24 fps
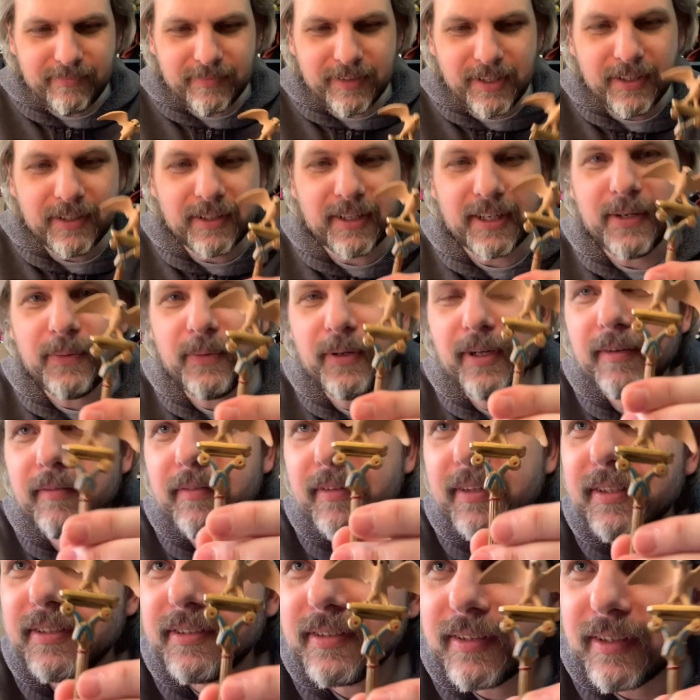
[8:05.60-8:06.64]
Okay, we have
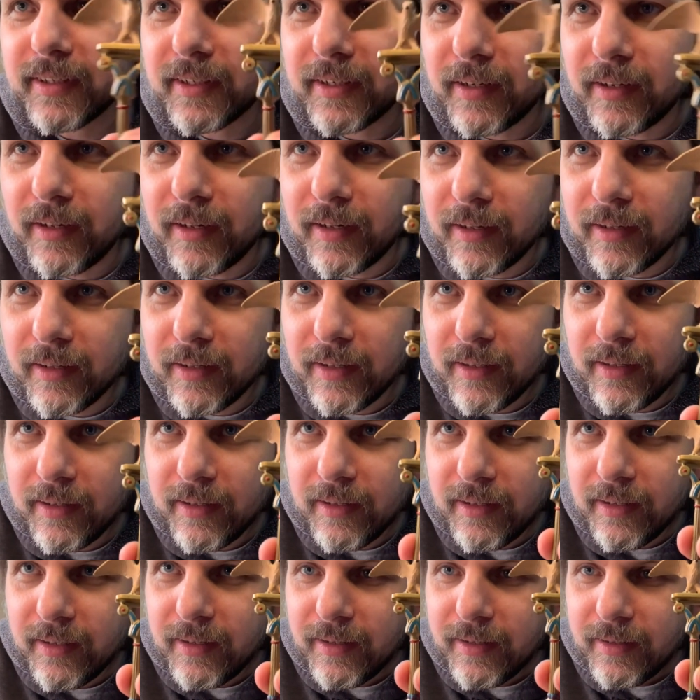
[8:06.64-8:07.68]
this little
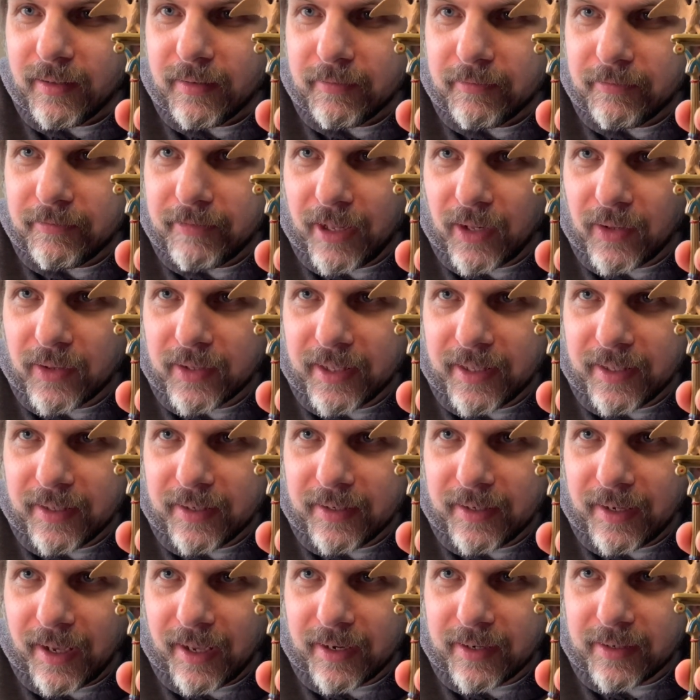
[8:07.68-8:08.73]

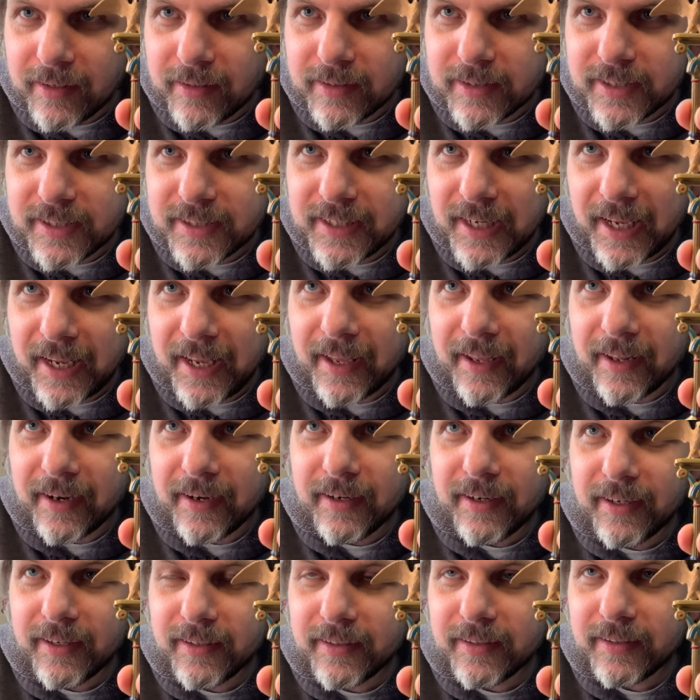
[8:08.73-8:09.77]
falcon on a stand,
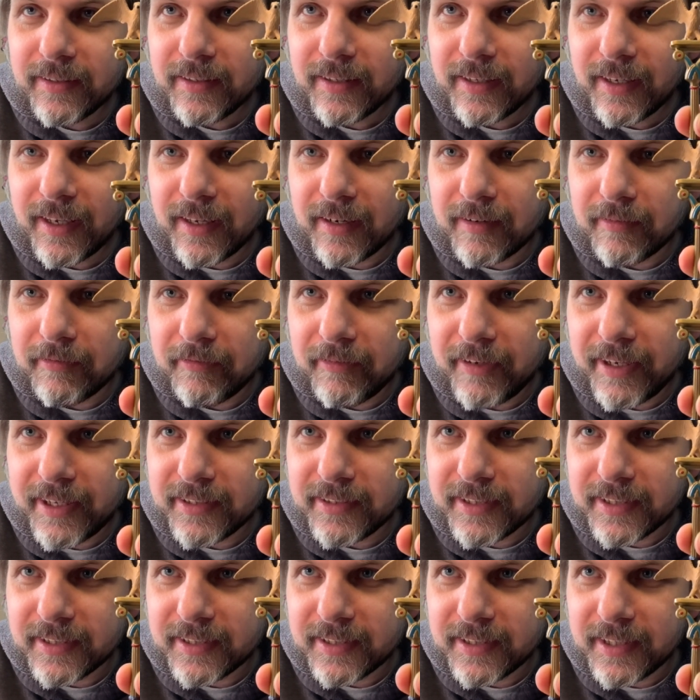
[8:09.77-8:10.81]
kind of
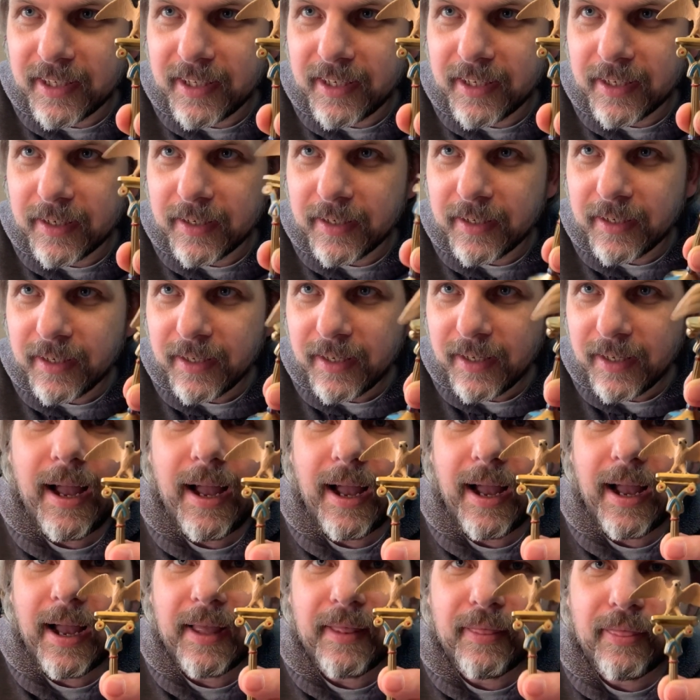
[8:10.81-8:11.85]
fancy stand.
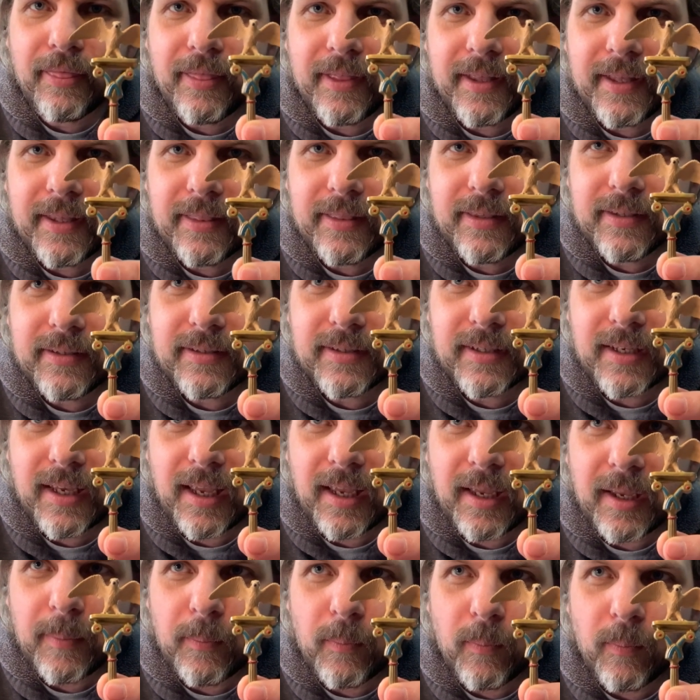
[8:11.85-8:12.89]
I think this
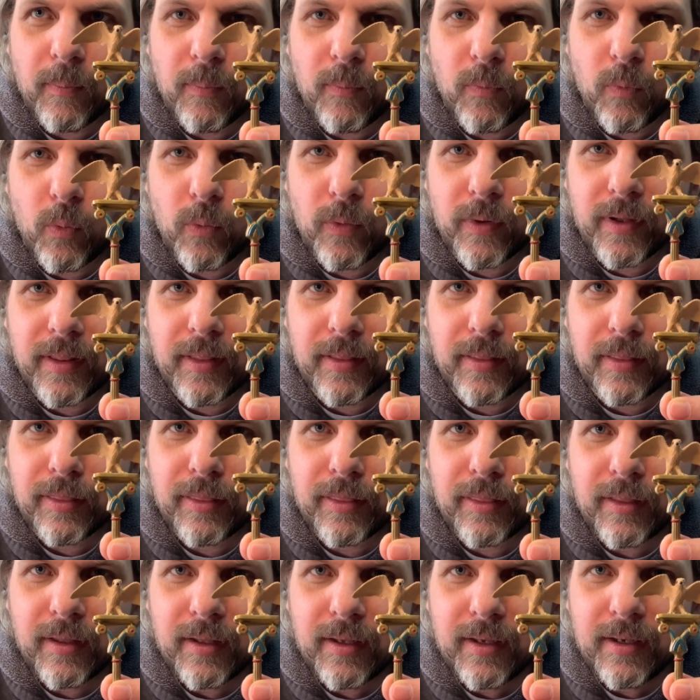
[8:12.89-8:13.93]
came
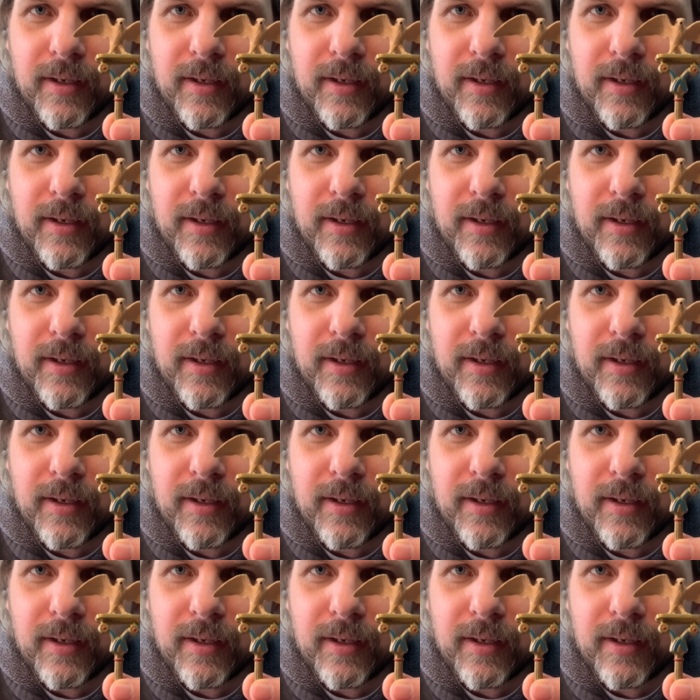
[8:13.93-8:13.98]
with,